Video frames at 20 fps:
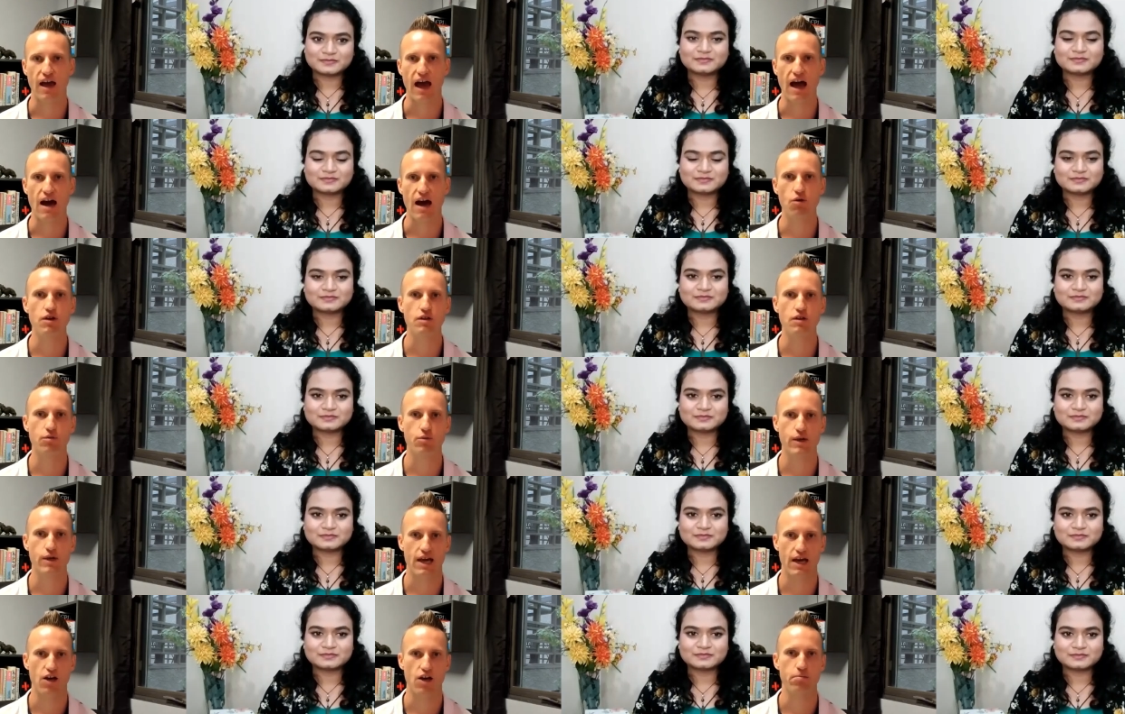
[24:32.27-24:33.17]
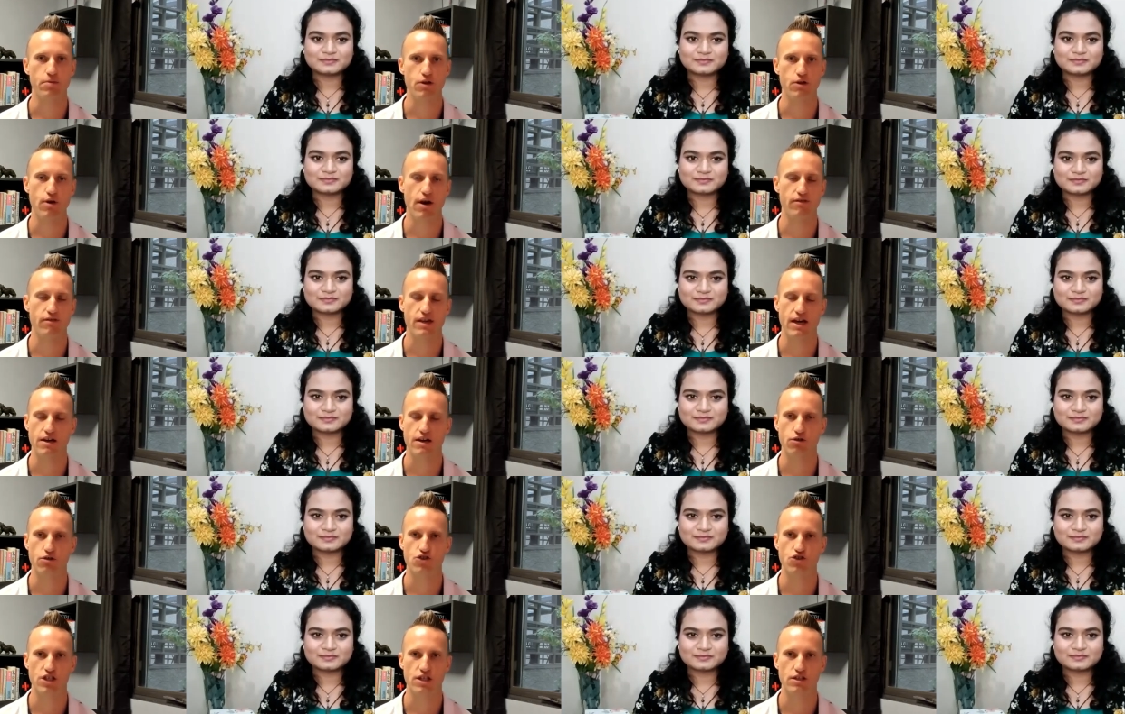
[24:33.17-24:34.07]
Speaker 1: how can we help you have the
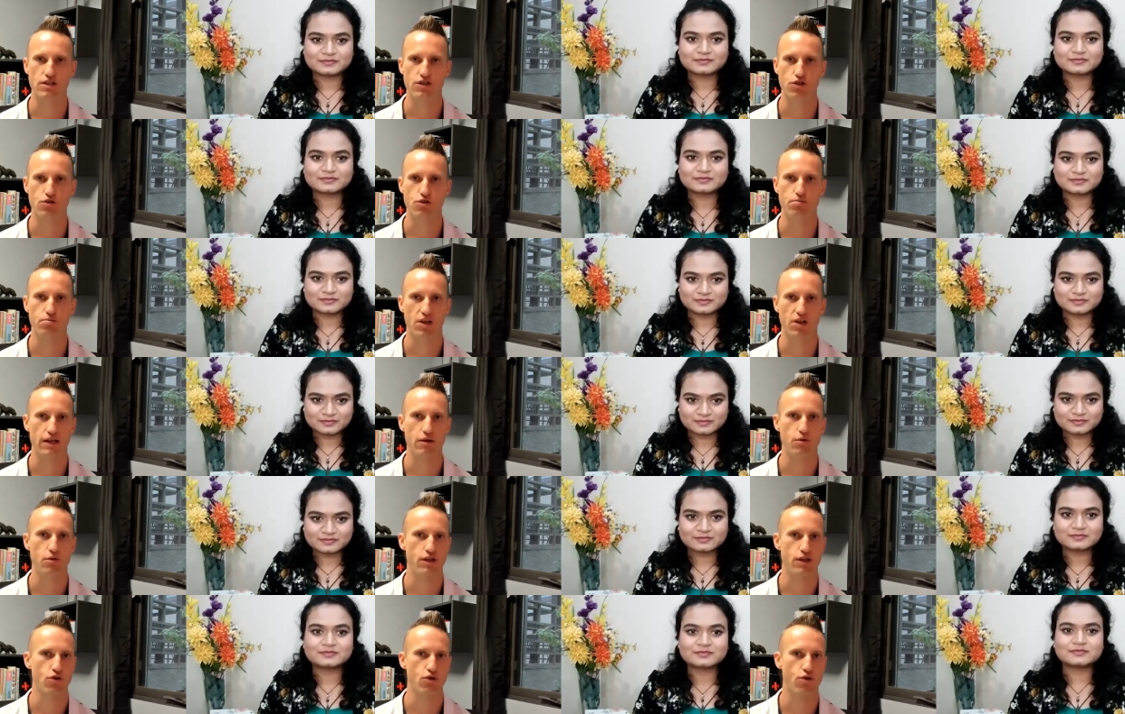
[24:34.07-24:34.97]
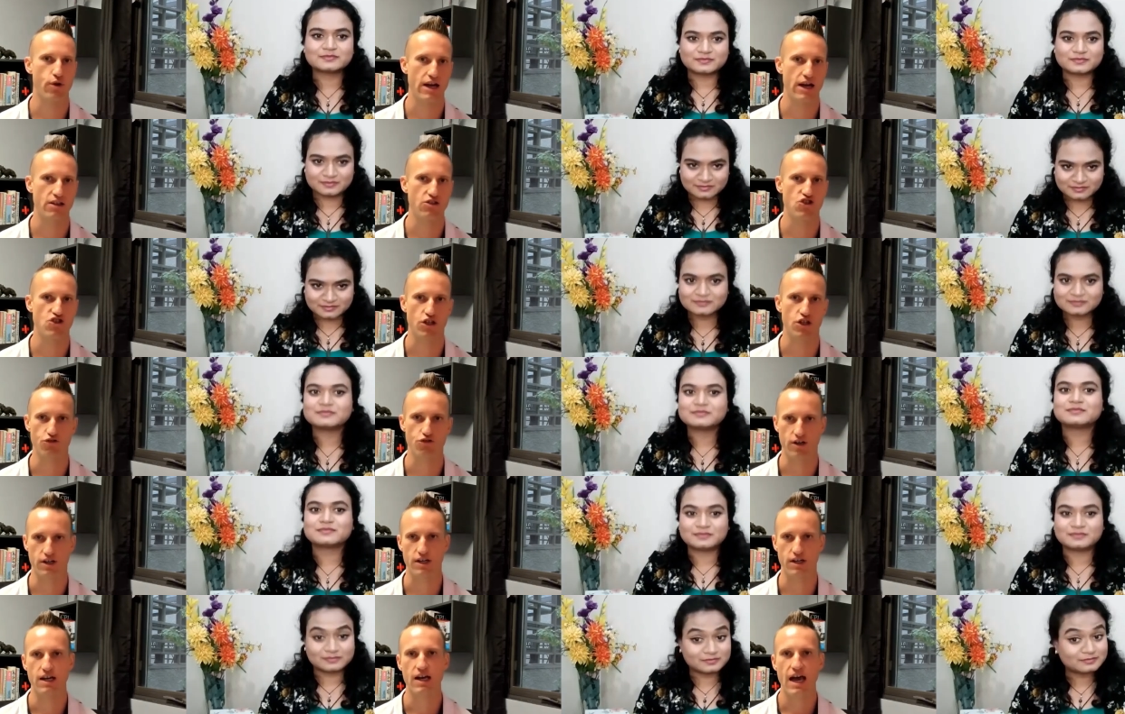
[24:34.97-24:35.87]
energy to play with your
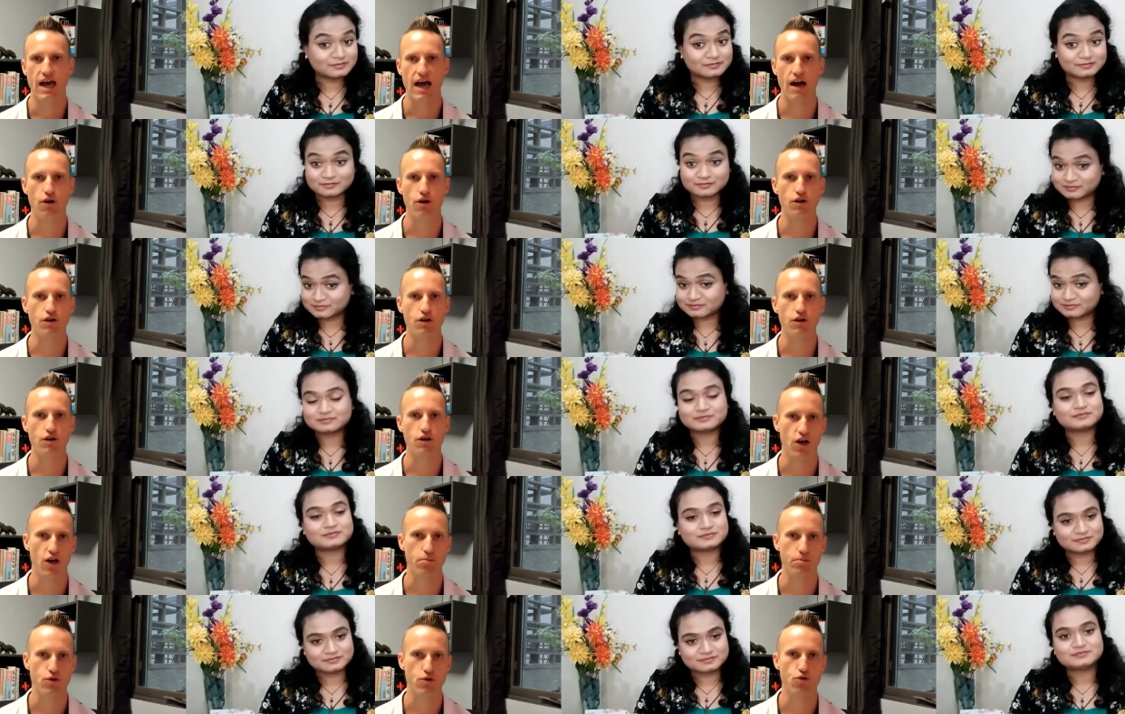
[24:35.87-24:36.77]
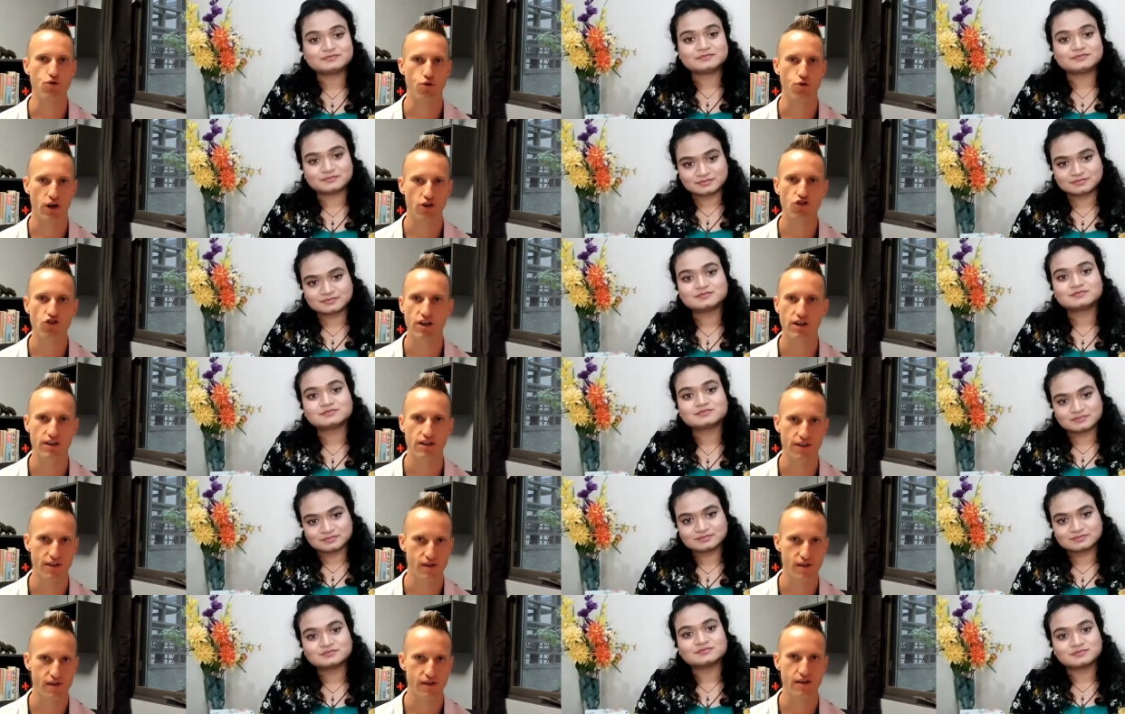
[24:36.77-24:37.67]
grandchildren how can we help you crush it in the
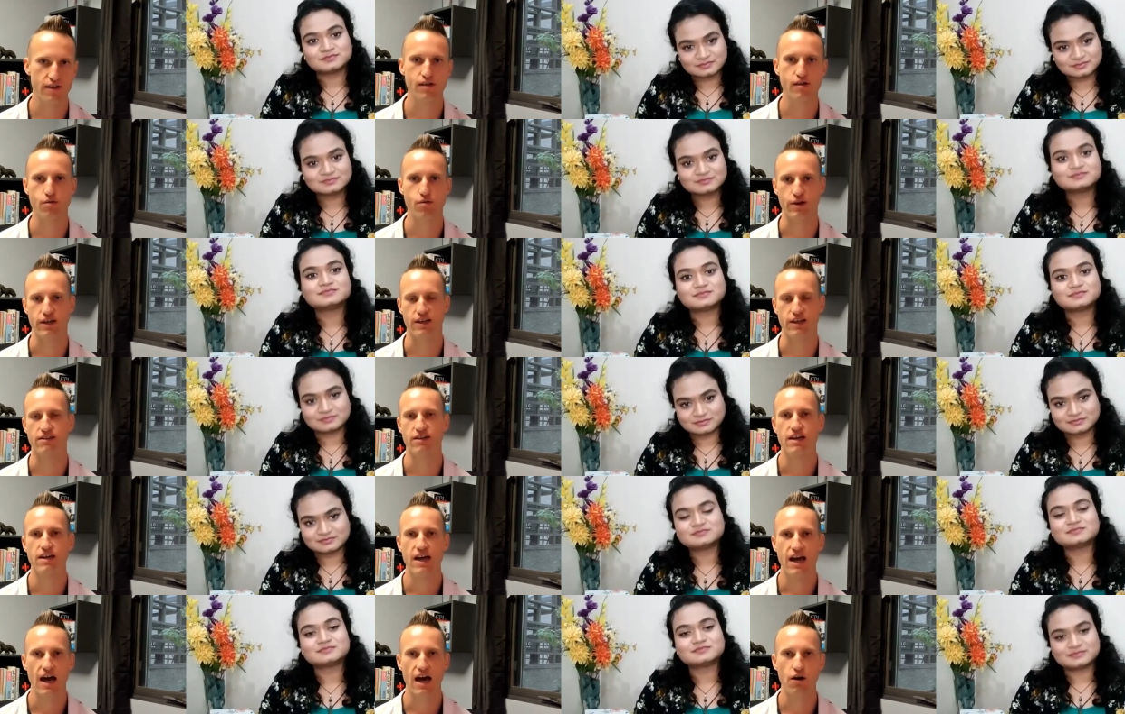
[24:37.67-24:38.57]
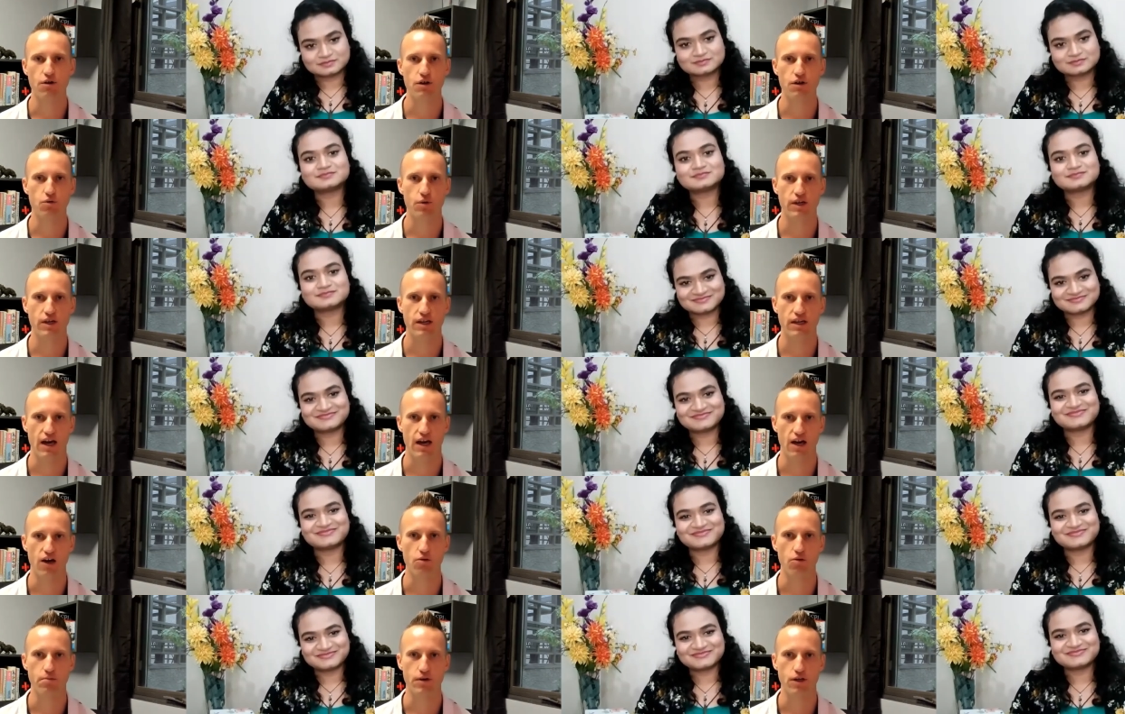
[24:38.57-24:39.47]
c suite how can we
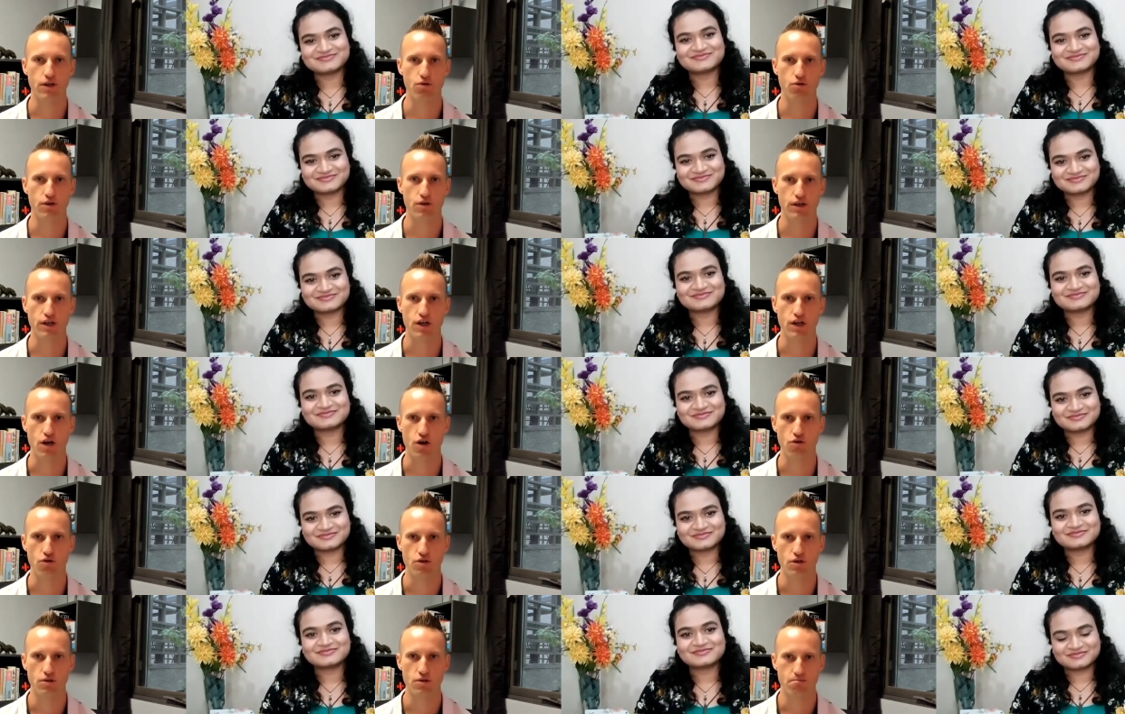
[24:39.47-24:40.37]
help you you know